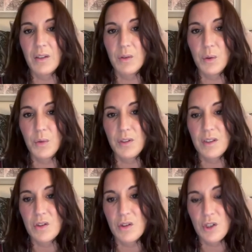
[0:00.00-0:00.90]
and the
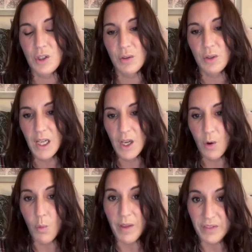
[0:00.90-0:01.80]
Houthis to do
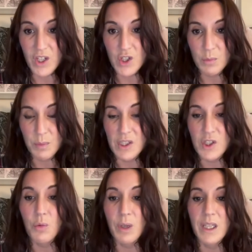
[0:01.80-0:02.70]
what they should be
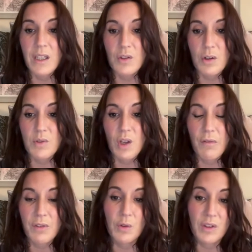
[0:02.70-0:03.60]
doing in terms
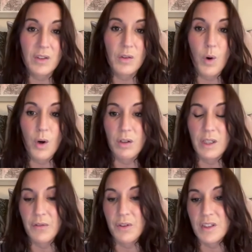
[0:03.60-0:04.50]
of, they're the one
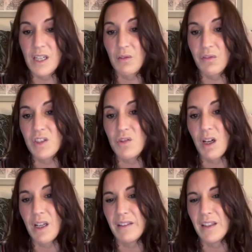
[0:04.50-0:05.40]
calling for the death of
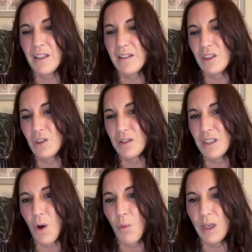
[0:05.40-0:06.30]
Israel, and then
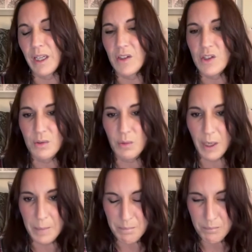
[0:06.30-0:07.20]
they're not willing
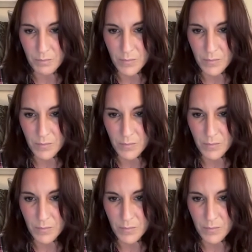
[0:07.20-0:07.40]
to